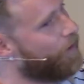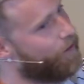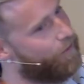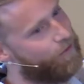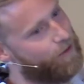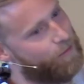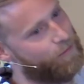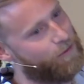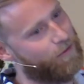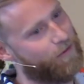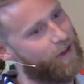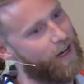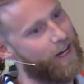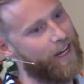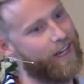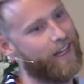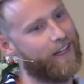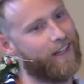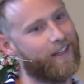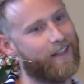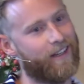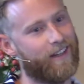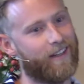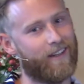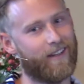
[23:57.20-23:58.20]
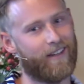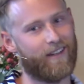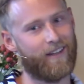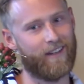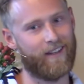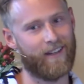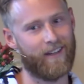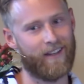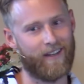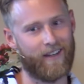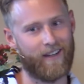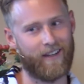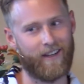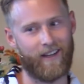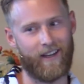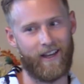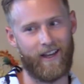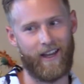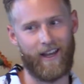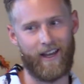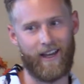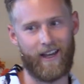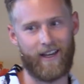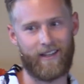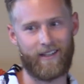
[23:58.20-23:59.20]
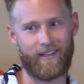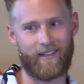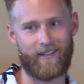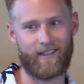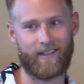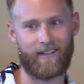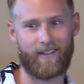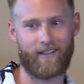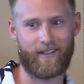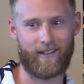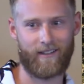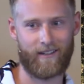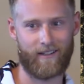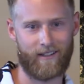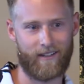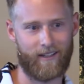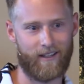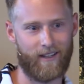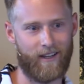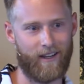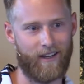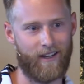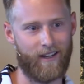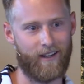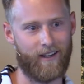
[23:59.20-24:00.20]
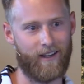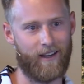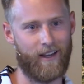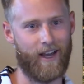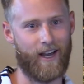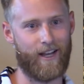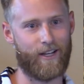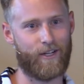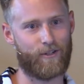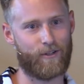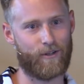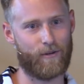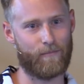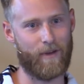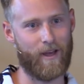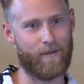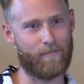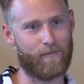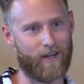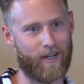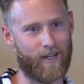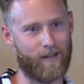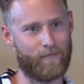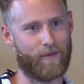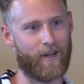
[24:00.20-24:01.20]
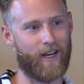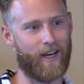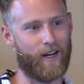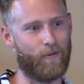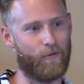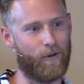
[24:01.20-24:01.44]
from the right. And I just remember him kind of